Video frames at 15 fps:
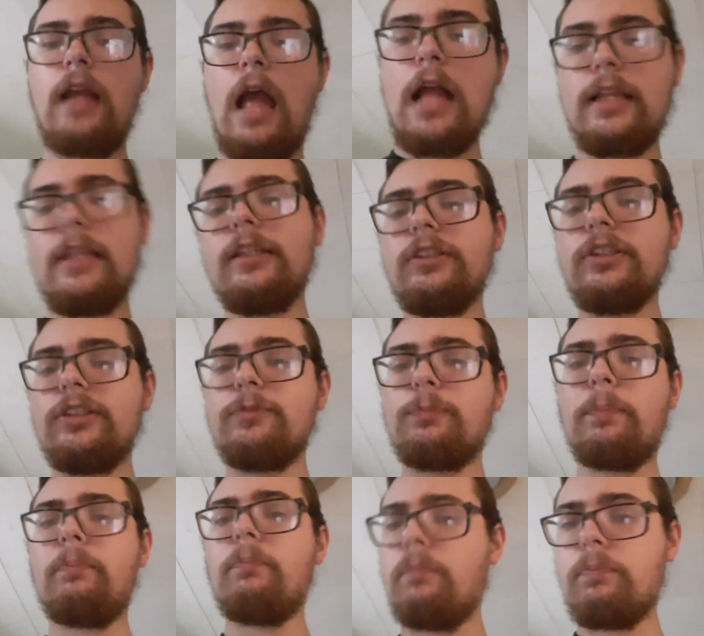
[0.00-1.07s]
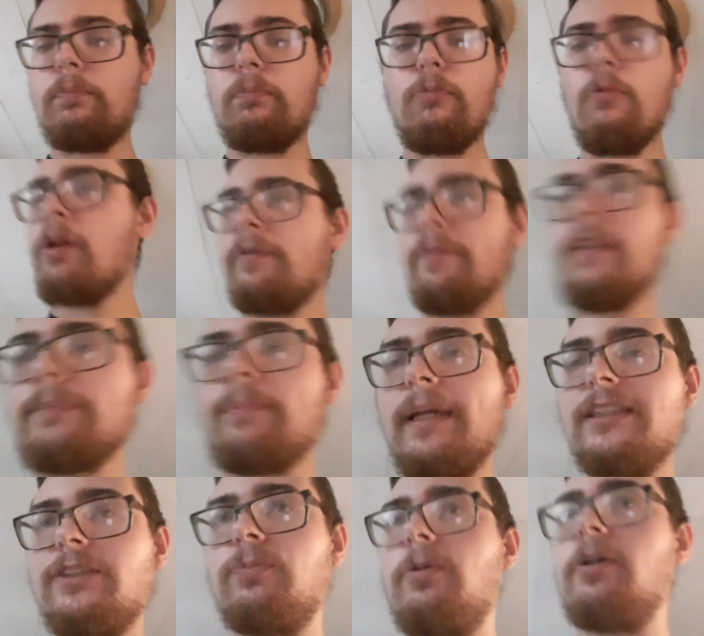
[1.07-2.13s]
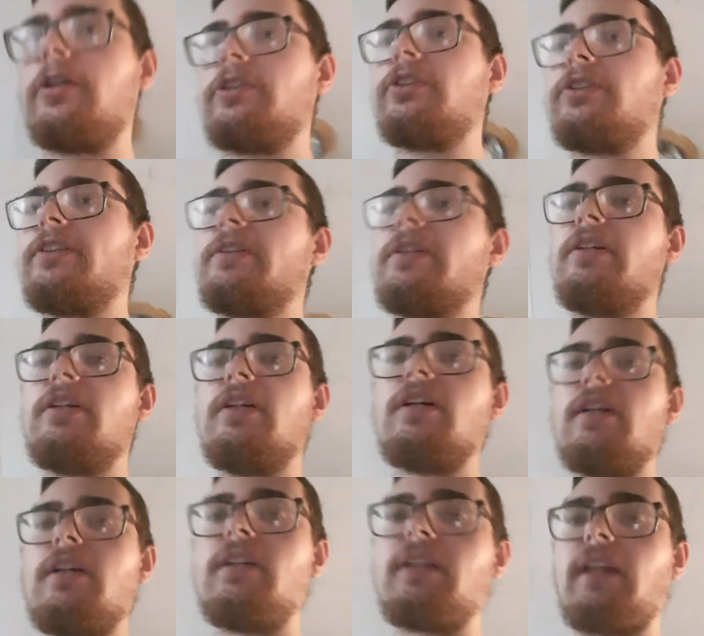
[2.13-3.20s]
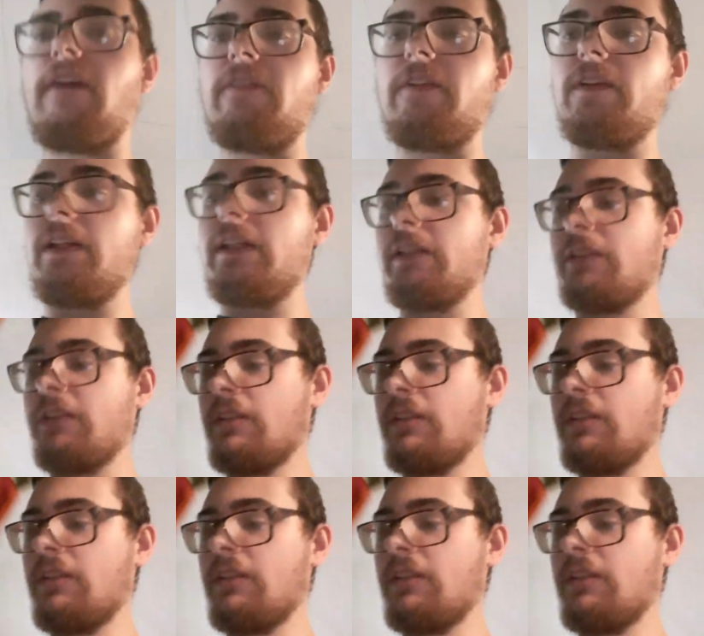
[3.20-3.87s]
this is one of his best works, definitely.